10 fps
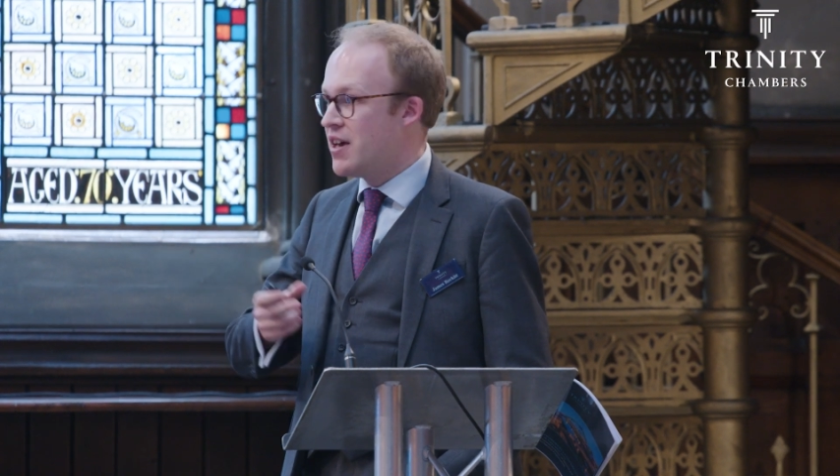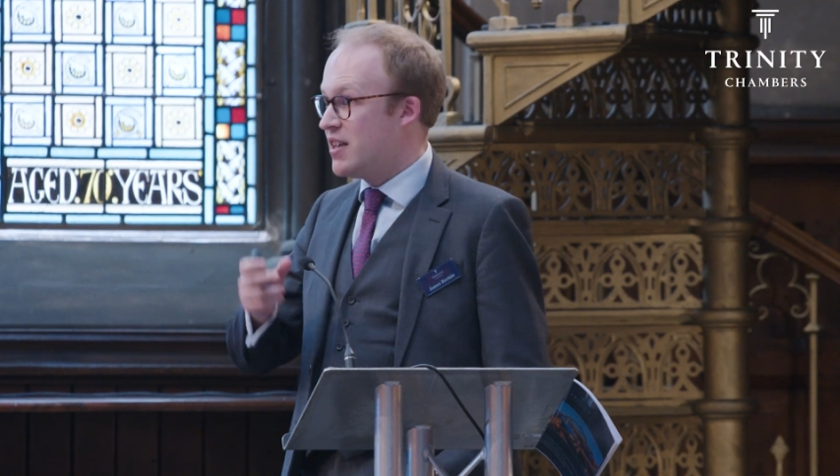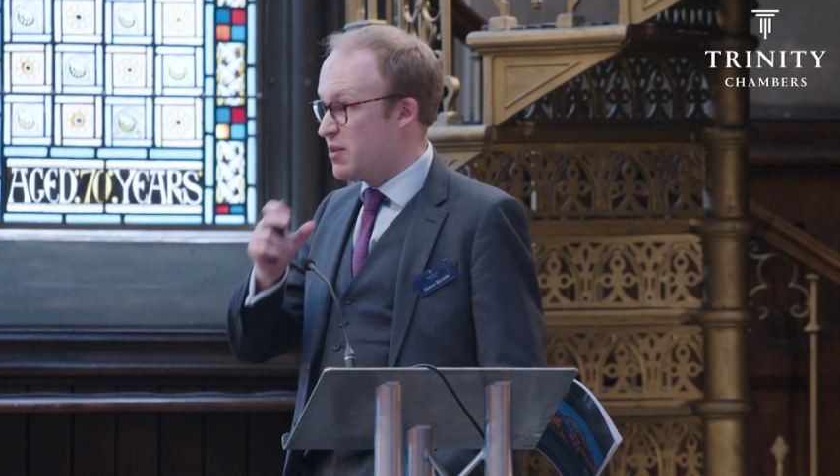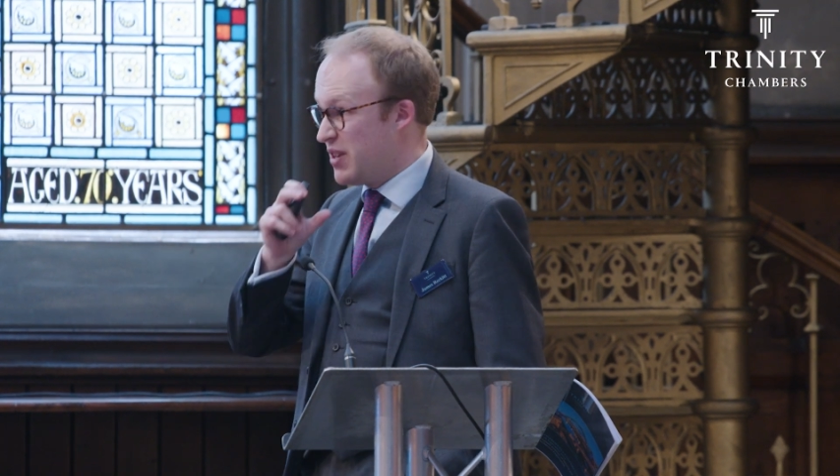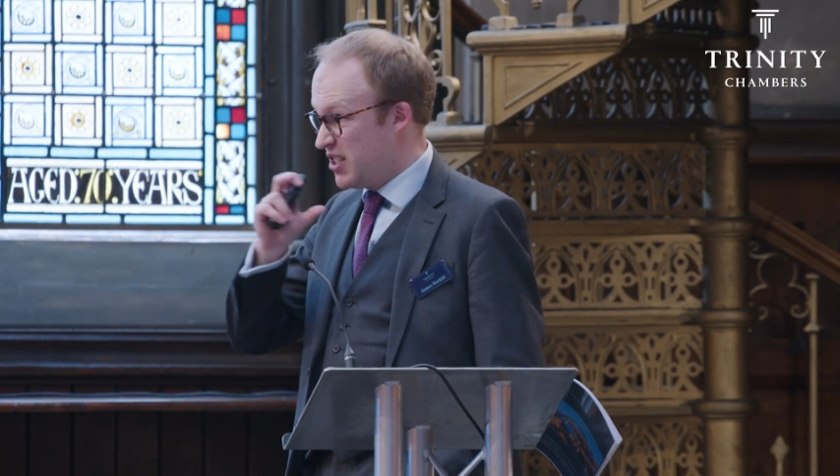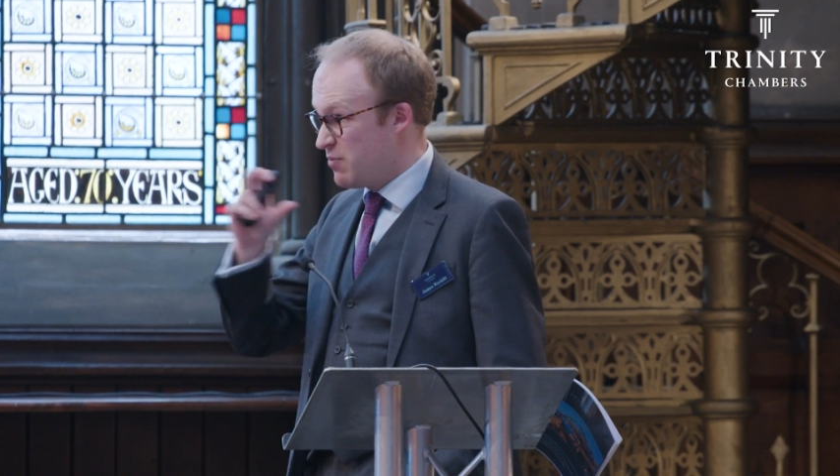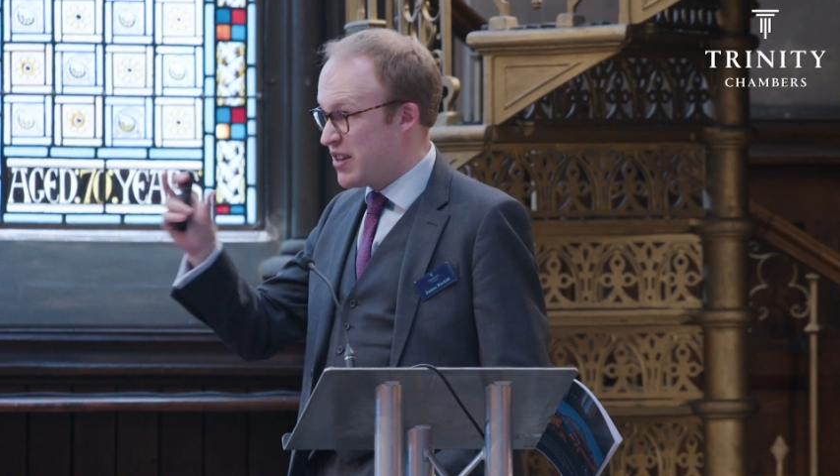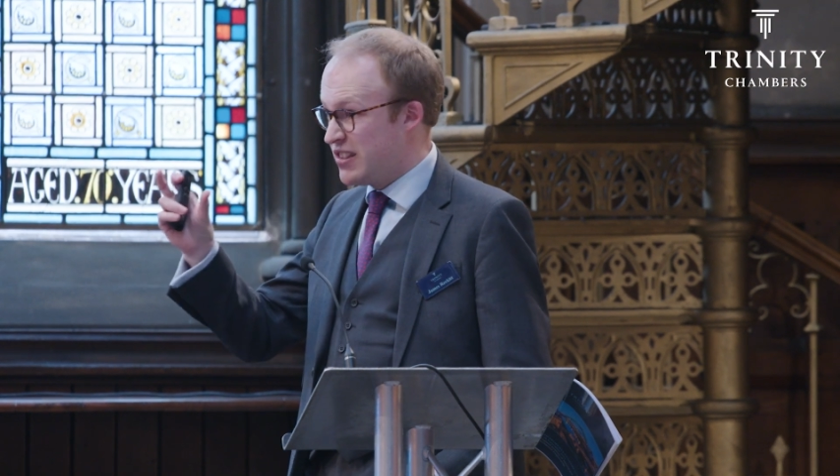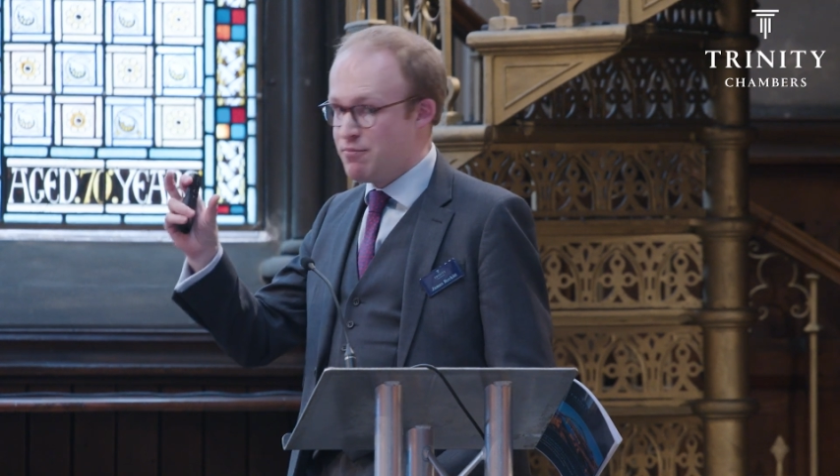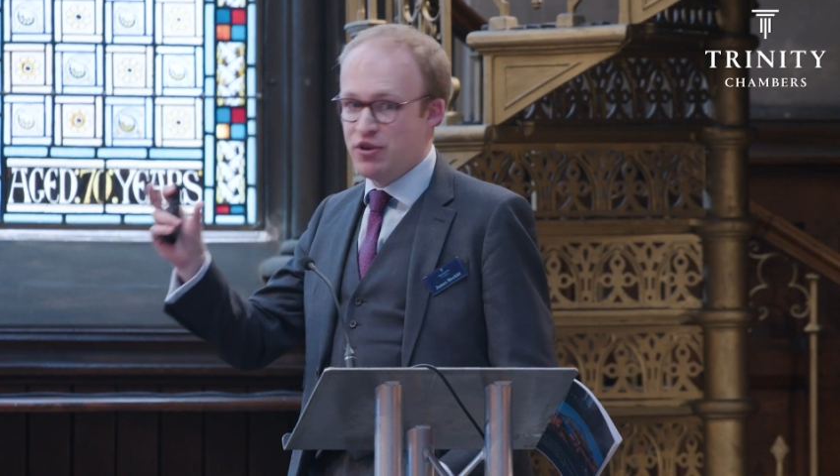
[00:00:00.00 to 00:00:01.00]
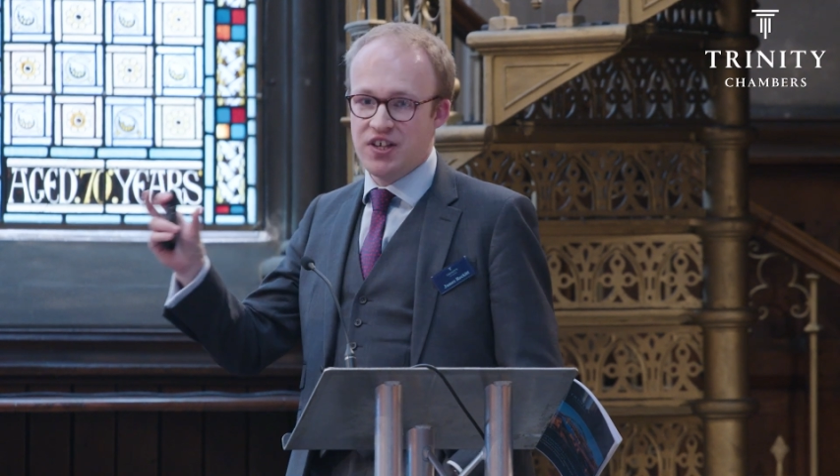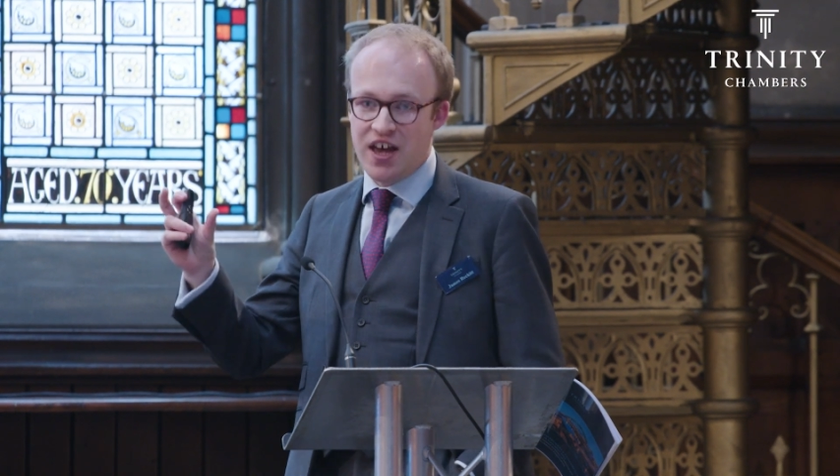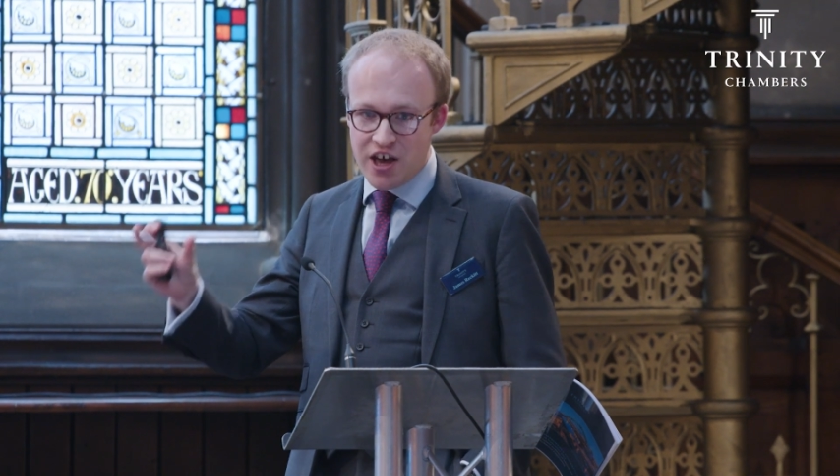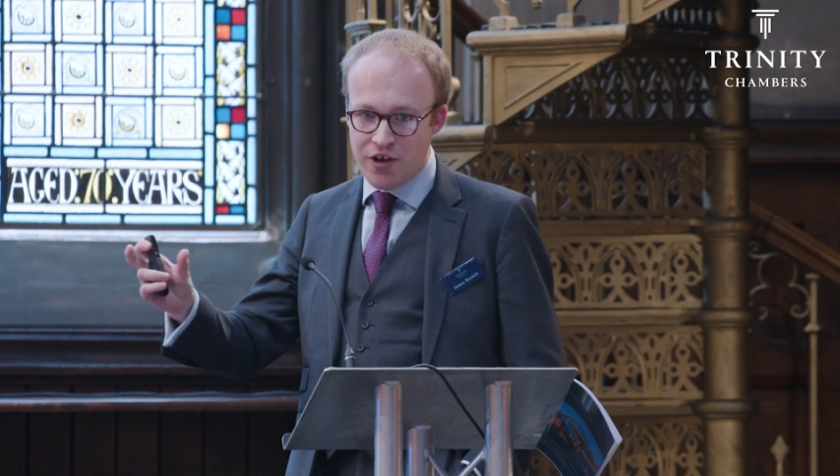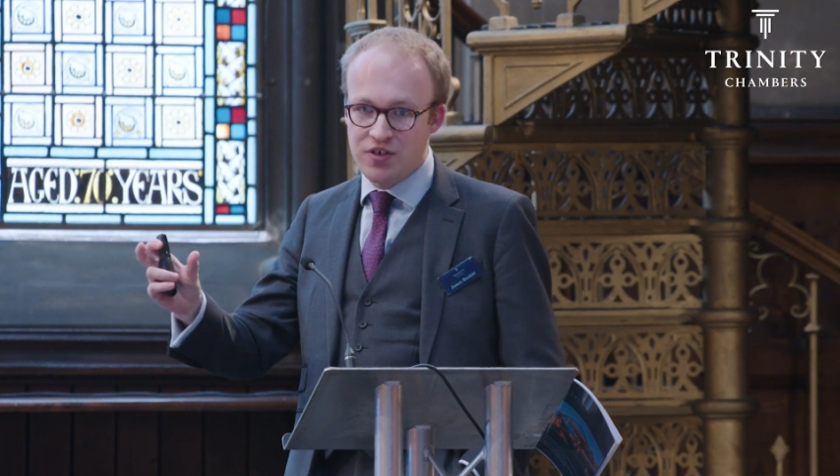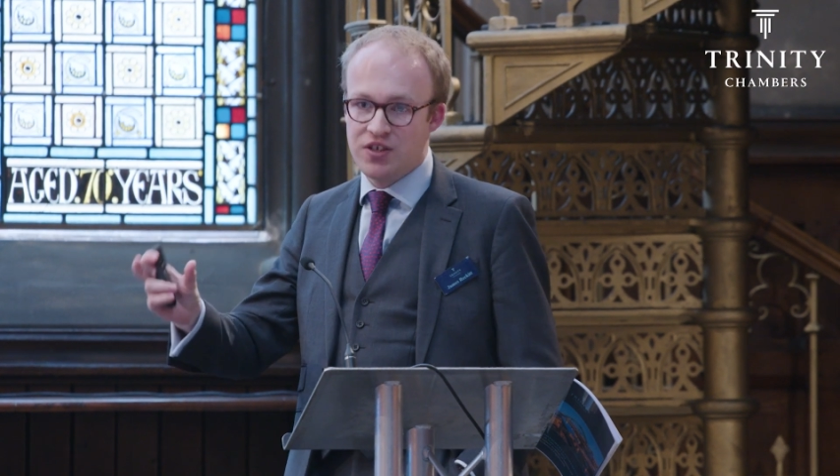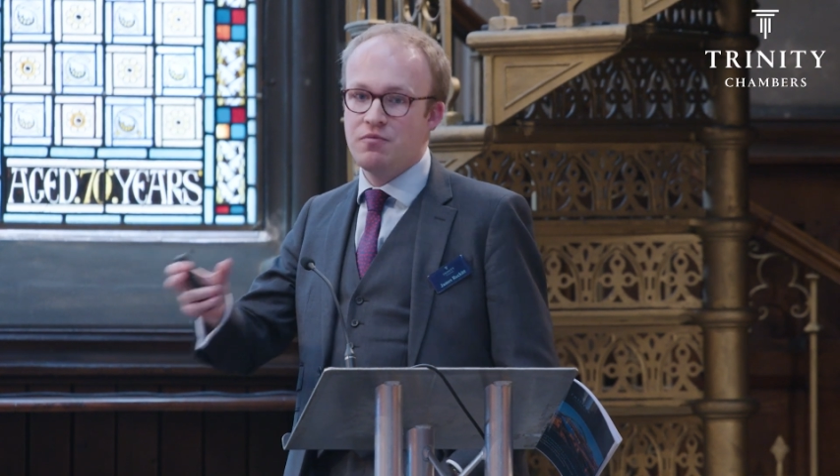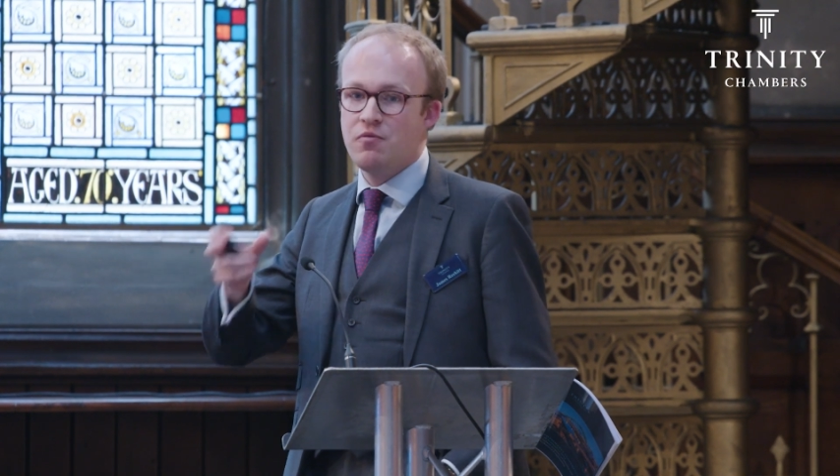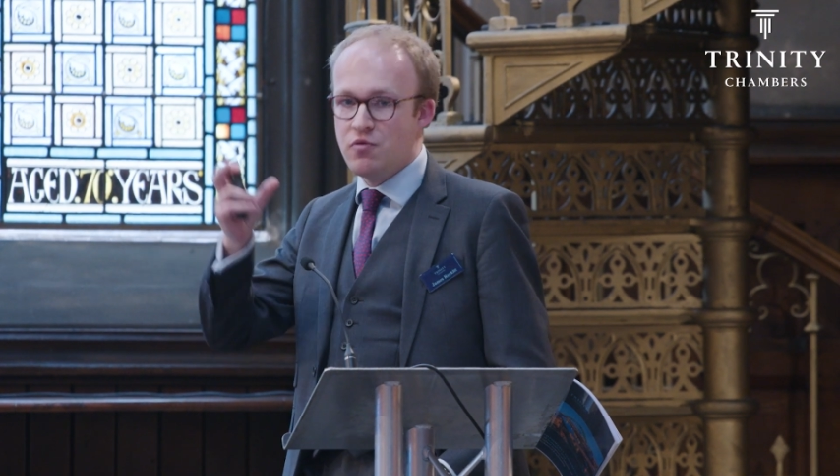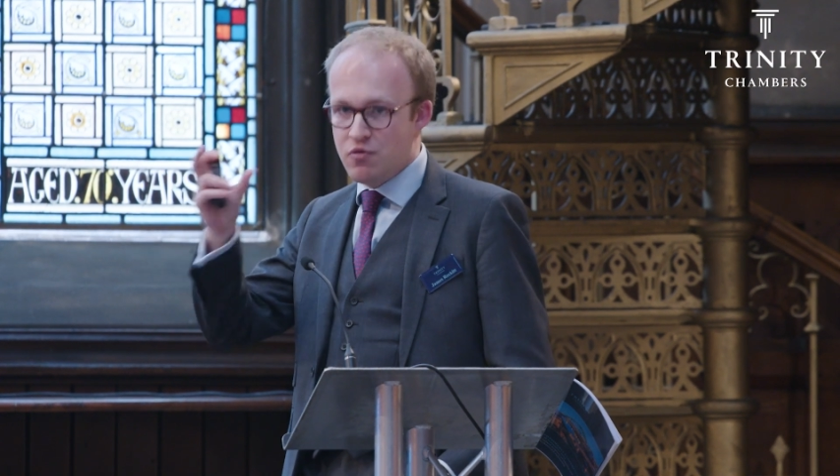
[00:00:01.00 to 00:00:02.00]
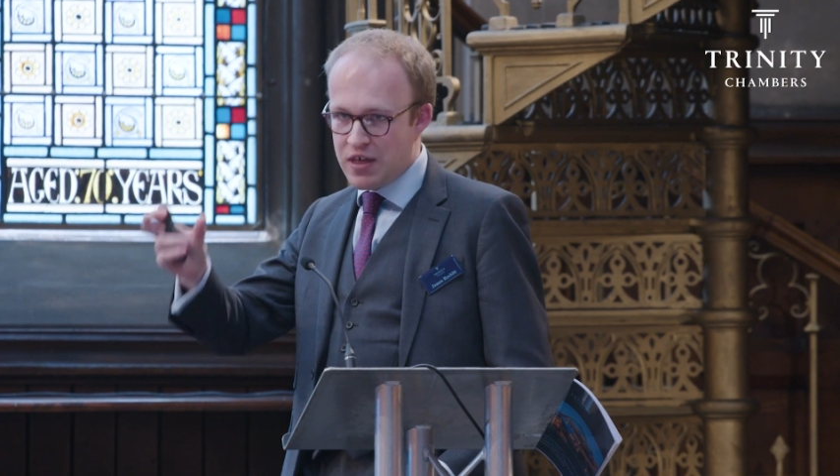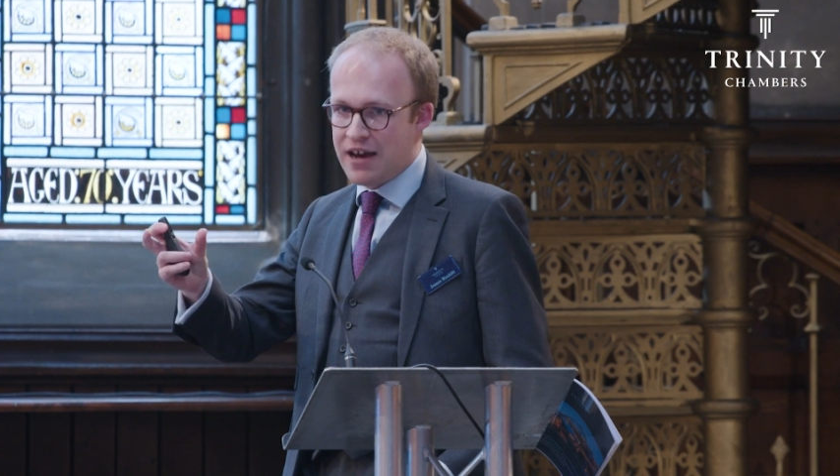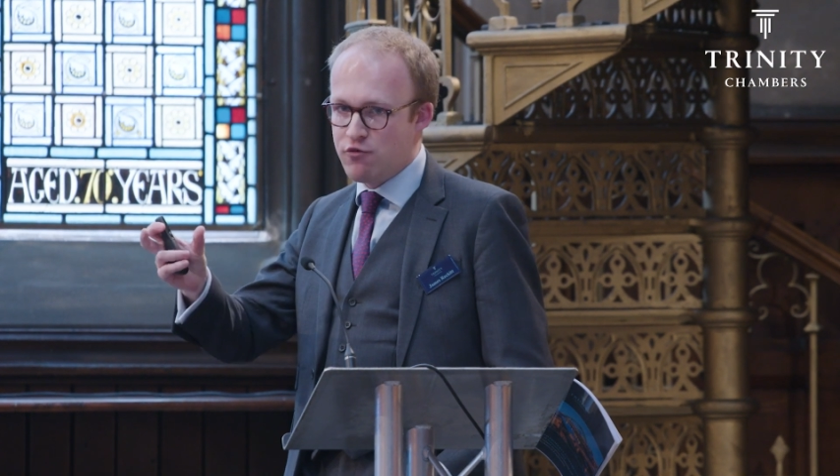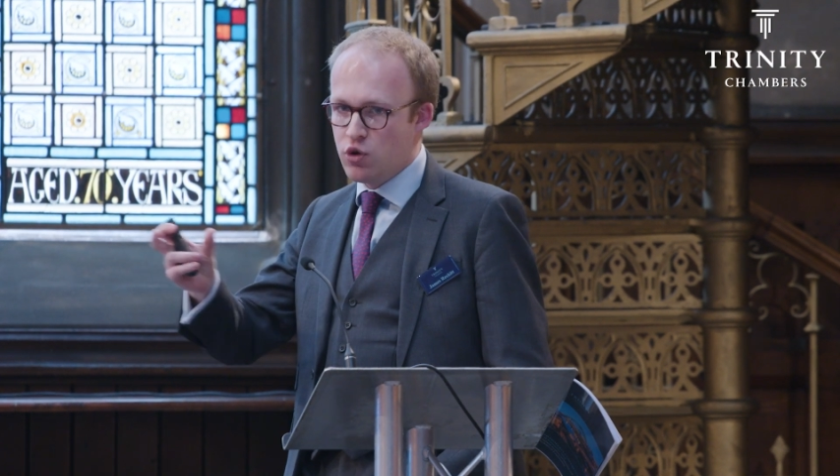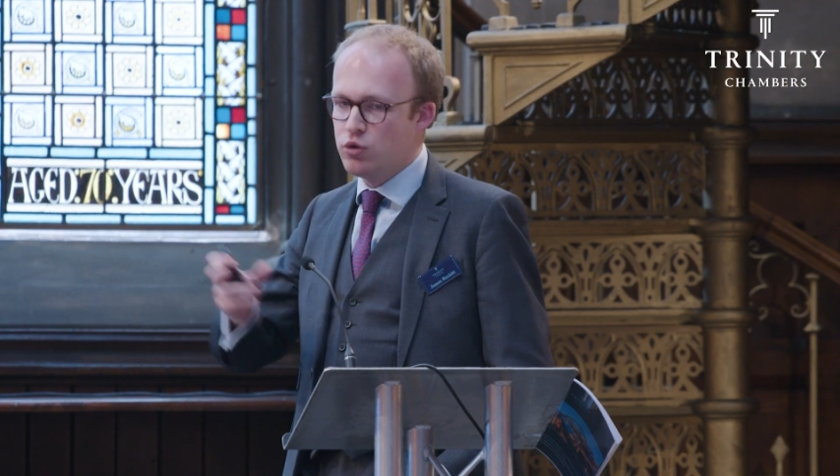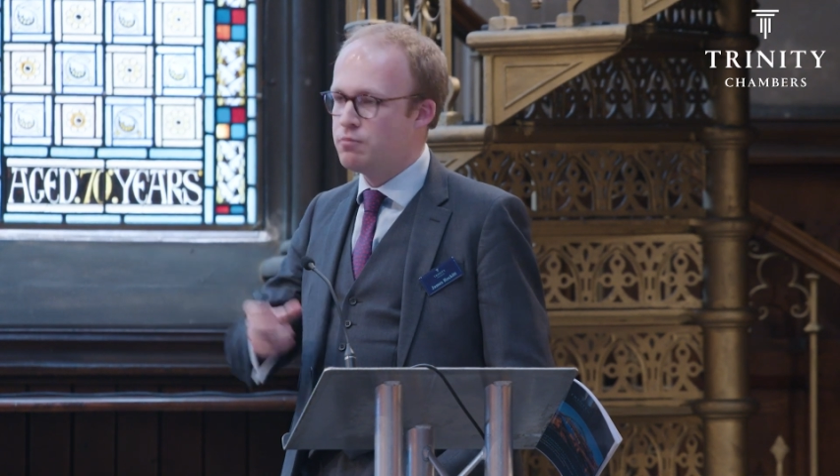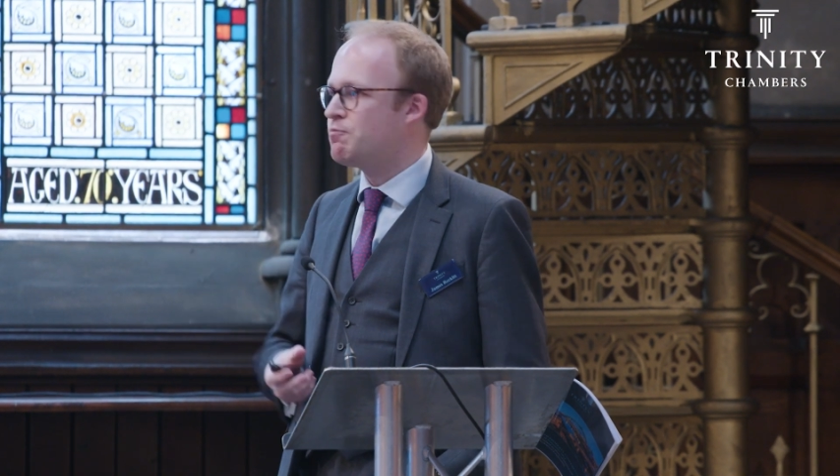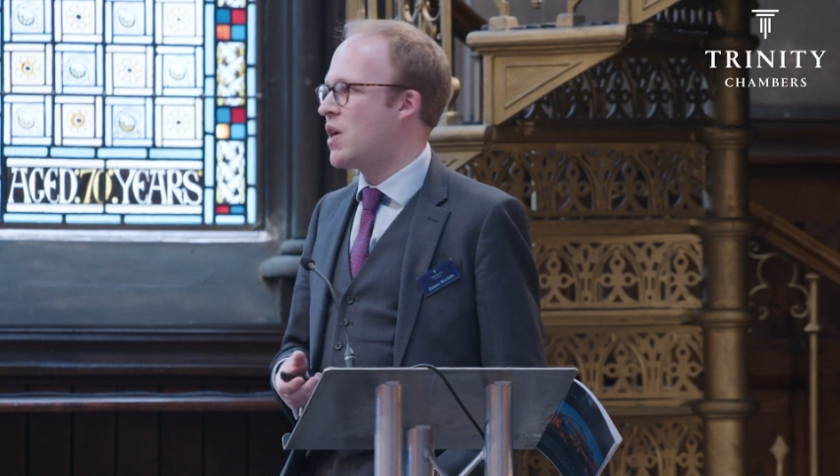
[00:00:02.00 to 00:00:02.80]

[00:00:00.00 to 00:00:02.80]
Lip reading: So it expressly preserves that rule,